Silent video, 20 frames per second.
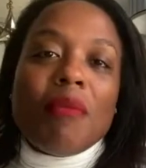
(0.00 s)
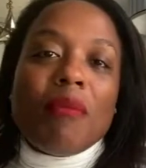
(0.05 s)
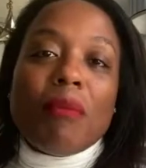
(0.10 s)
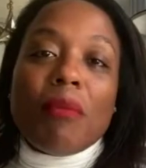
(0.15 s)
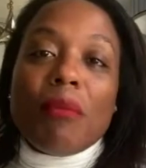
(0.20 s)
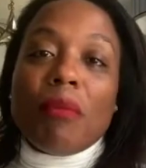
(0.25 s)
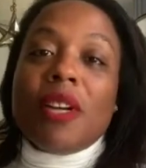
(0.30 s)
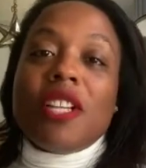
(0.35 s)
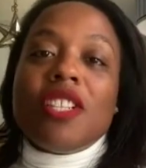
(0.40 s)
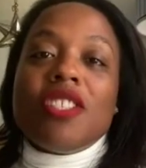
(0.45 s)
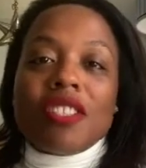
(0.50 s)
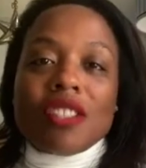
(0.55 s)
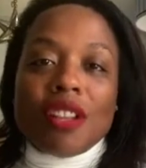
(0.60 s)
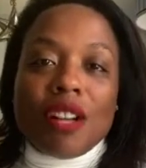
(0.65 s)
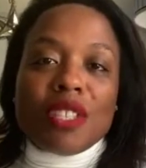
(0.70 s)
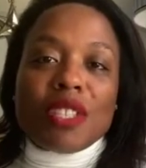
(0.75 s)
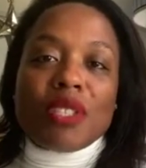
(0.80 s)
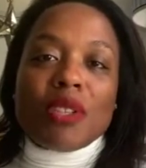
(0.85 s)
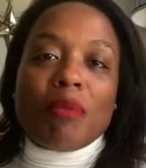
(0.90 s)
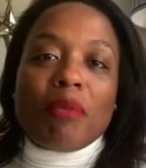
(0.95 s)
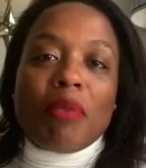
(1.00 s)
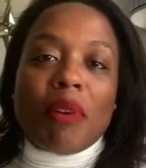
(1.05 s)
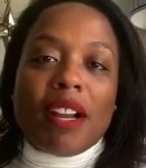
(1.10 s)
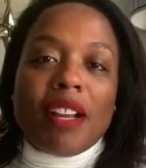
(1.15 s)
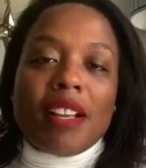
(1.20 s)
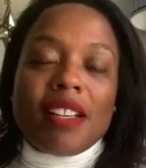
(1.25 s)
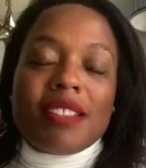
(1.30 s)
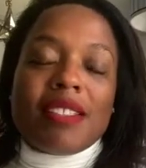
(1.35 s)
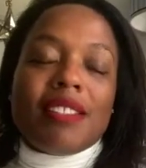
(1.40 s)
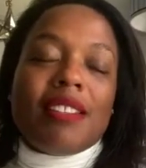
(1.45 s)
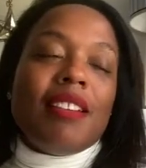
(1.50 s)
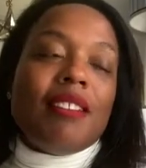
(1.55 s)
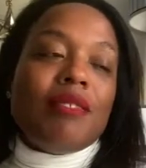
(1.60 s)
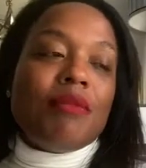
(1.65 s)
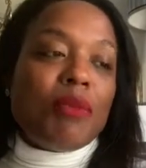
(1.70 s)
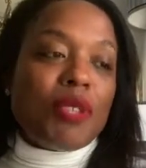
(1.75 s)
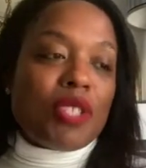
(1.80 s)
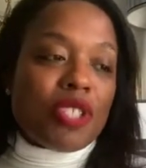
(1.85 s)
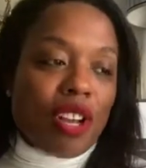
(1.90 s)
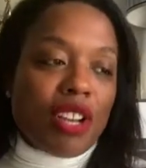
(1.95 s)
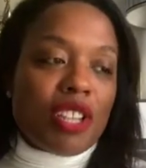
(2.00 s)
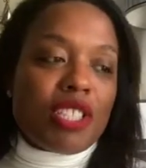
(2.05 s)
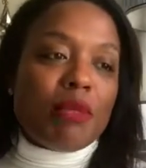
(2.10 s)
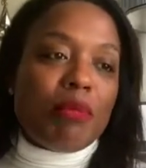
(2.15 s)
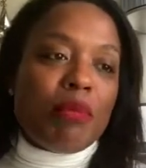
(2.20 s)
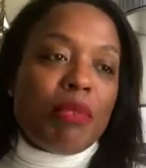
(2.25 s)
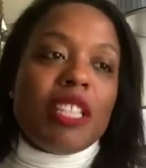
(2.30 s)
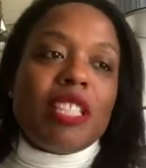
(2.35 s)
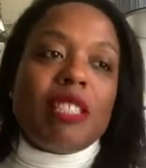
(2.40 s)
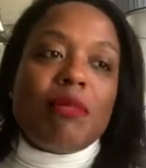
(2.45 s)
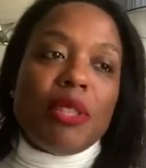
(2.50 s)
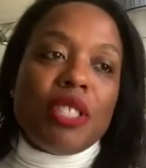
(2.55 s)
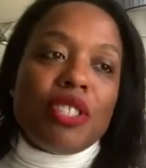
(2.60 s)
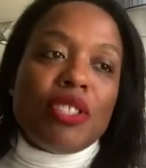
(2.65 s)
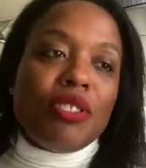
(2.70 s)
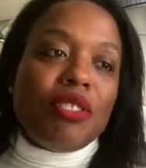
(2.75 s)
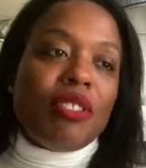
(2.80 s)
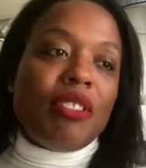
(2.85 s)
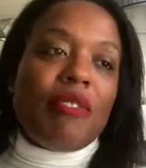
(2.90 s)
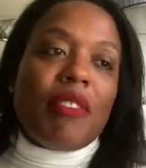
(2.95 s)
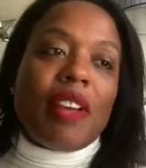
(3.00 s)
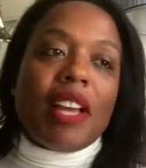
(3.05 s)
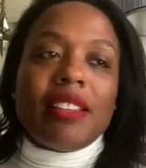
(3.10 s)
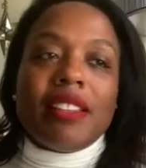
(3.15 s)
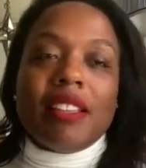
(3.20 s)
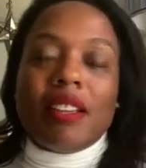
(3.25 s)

which is also which also brings me to the fact